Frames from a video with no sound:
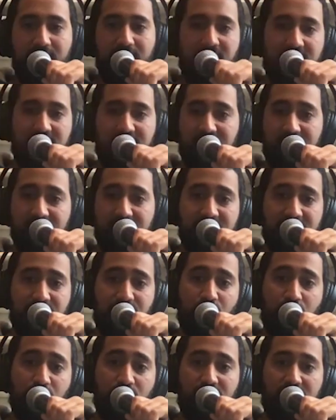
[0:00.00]
bad things that
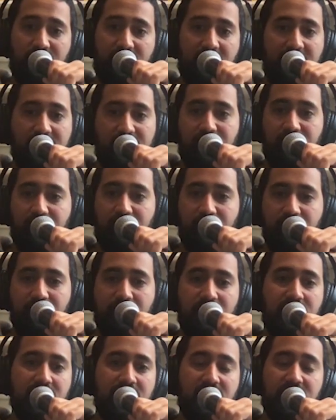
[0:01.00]
go with that, you know,
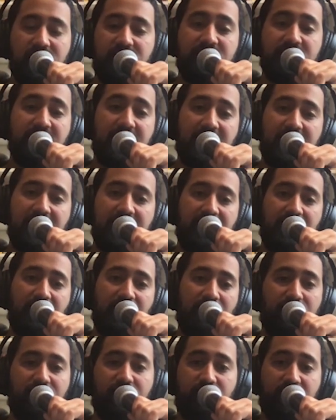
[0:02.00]
selling
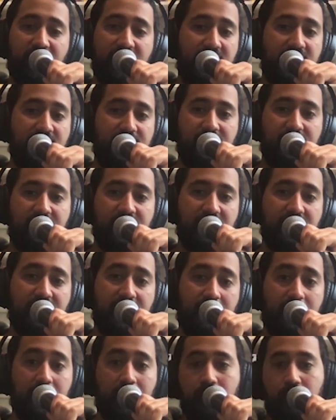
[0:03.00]
of creativity
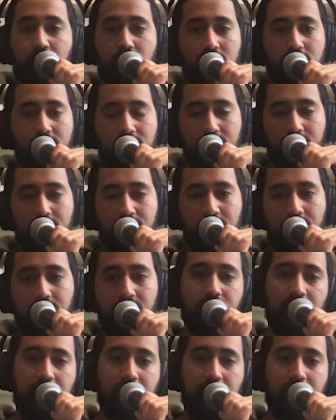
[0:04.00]
and culture, you know.